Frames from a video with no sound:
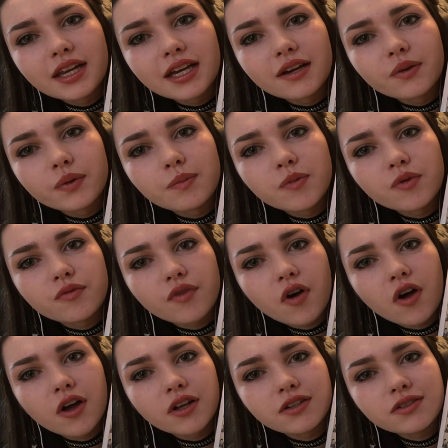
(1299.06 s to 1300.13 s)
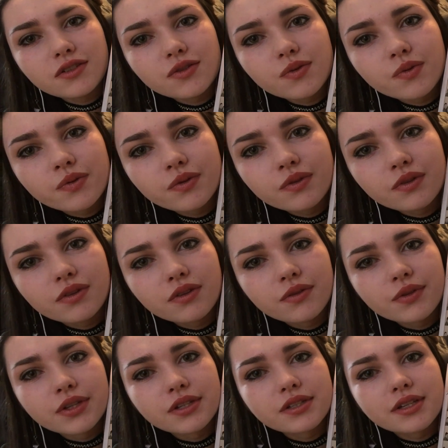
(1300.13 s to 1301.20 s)
Now we move on to
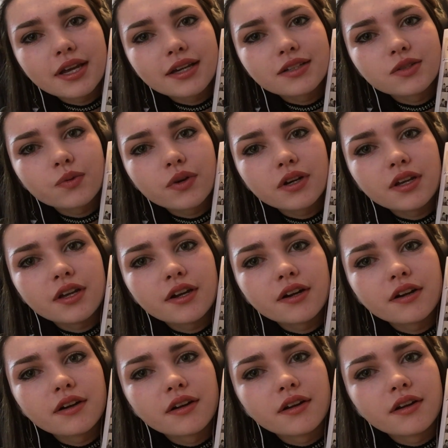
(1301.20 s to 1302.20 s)
this next one here.